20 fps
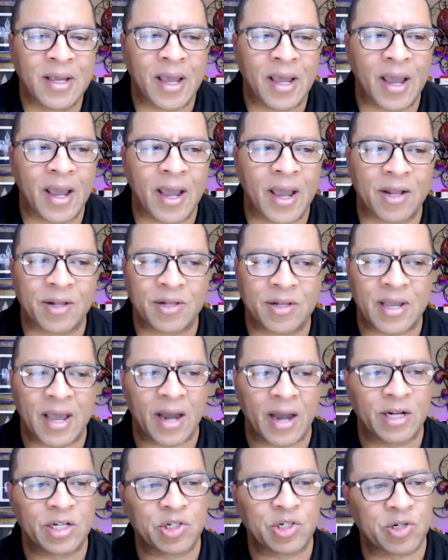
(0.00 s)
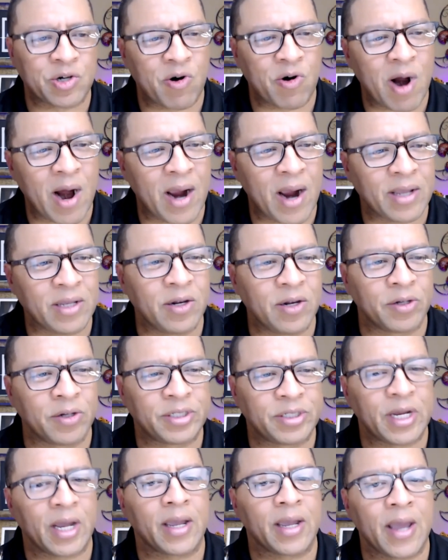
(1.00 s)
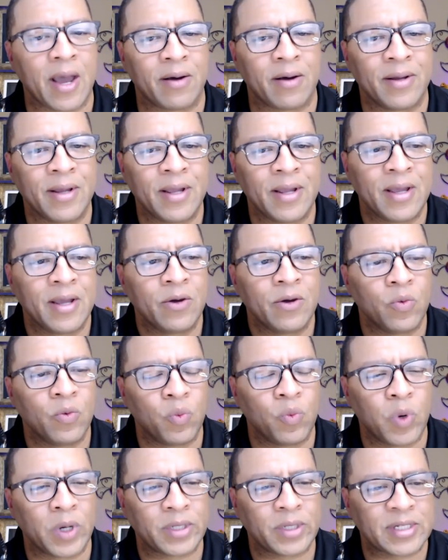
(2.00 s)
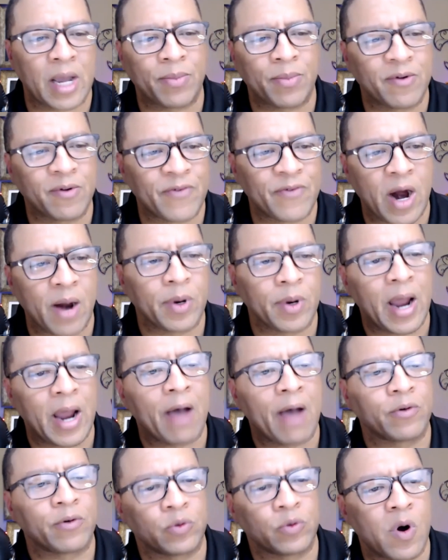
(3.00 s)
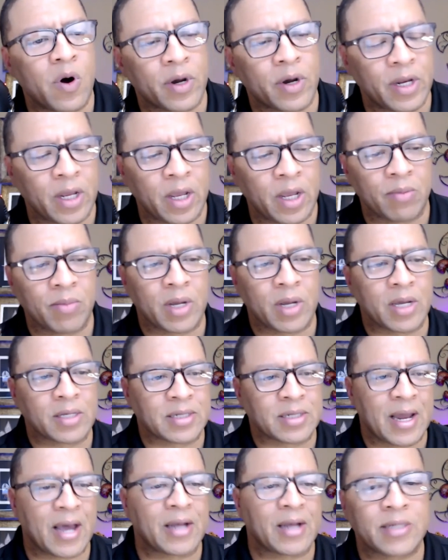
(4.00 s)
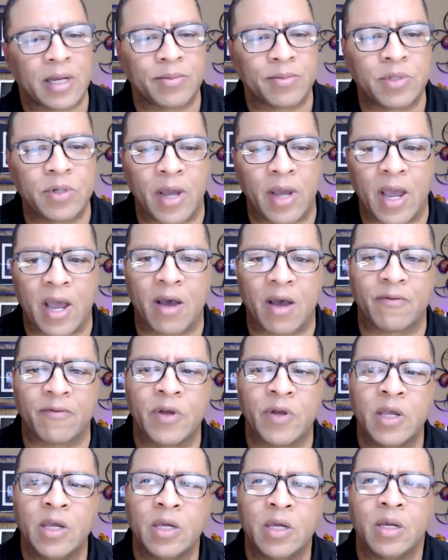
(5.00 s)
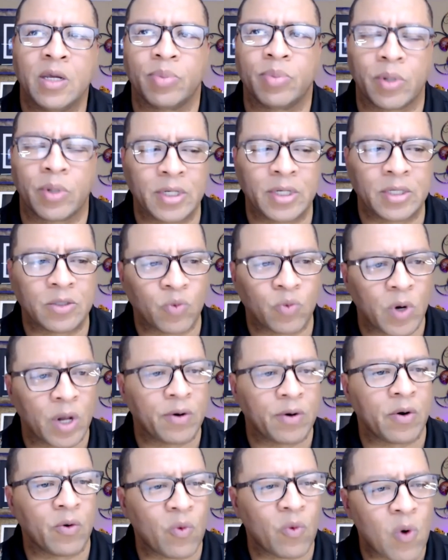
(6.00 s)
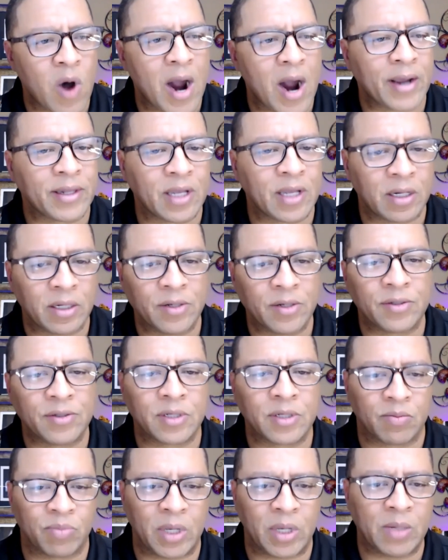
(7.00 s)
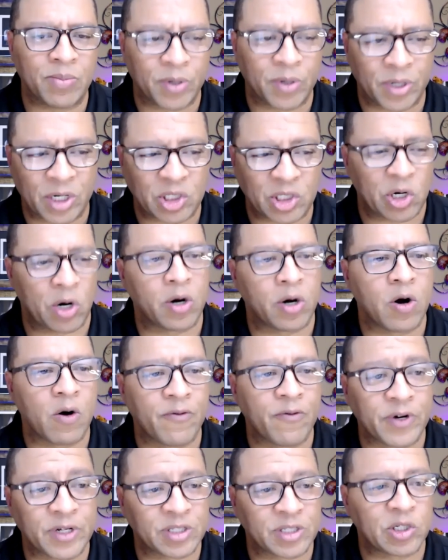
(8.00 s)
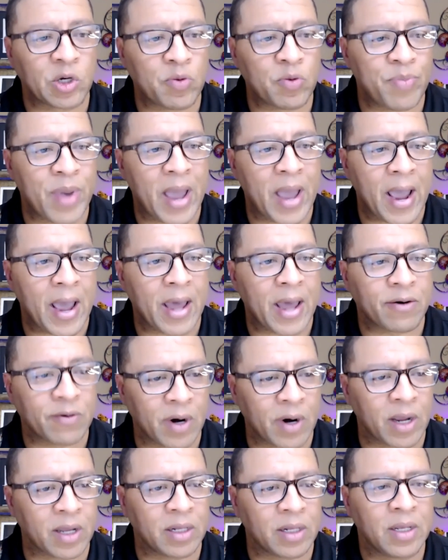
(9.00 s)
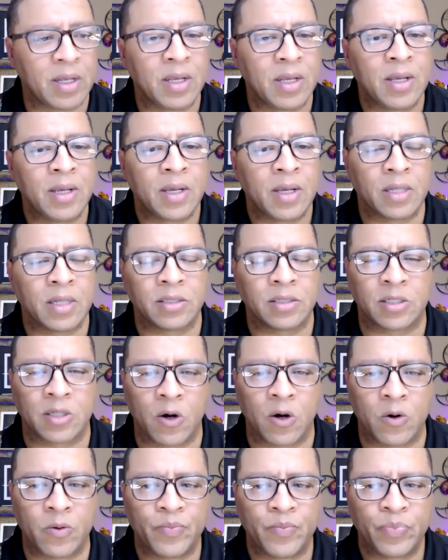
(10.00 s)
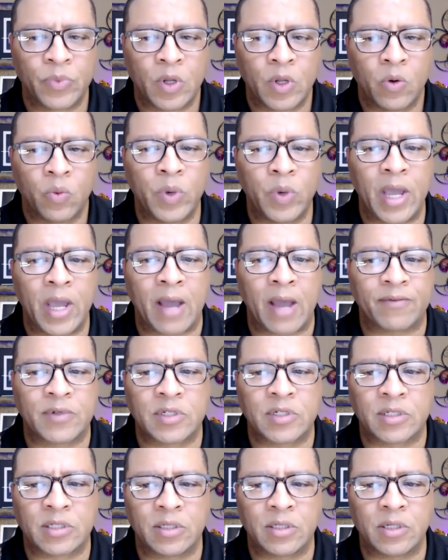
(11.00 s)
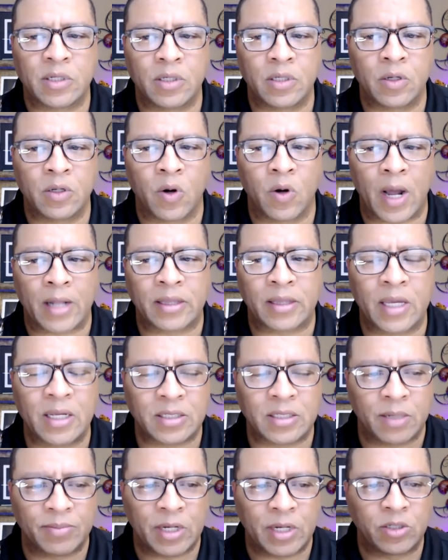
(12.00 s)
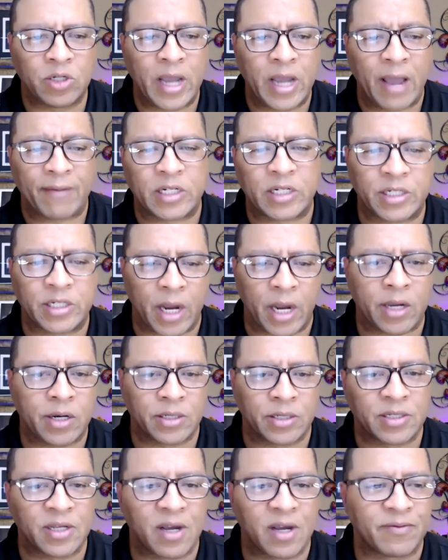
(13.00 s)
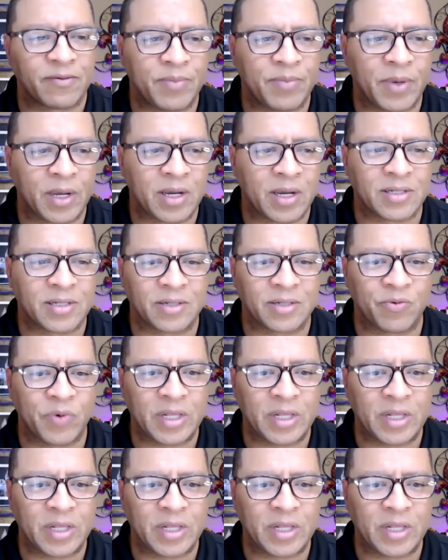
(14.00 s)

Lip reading: and kind of try, you know, check out what type of environment I was walking in, because a lot of times you have employees wondering why they're losing people. The turnover is so bad, right? And so we have to, you know, I think sometimes you have to check yourself, because